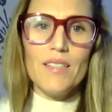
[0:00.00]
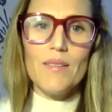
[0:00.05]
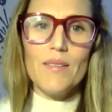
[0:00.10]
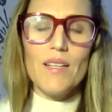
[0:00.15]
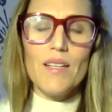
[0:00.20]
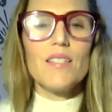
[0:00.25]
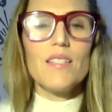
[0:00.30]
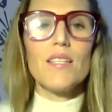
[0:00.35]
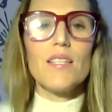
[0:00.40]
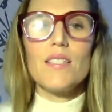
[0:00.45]

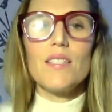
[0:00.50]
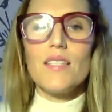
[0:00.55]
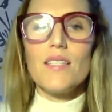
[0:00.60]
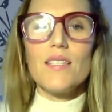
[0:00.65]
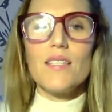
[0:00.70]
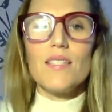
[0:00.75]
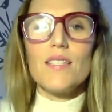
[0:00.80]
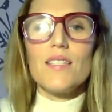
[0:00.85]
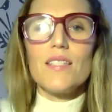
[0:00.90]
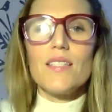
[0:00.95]
is a
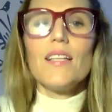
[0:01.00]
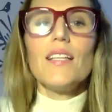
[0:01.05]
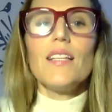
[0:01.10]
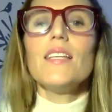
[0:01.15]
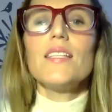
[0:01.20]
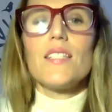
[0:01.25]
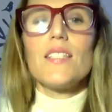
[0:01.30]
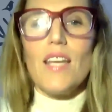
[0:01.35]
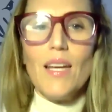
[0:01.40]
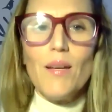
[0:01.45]

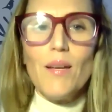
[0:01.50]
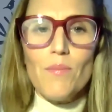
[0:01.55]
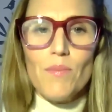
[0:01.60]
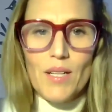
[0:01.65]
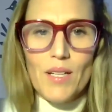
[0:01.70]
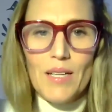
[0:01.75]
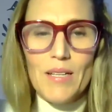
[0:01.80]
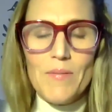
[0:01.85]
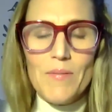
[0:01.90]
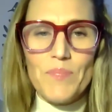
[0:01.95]
silly
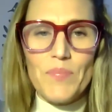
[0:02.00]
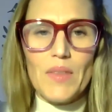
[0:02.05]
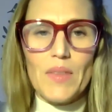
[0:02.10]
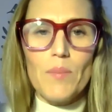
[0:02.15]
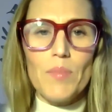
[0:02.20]
statement,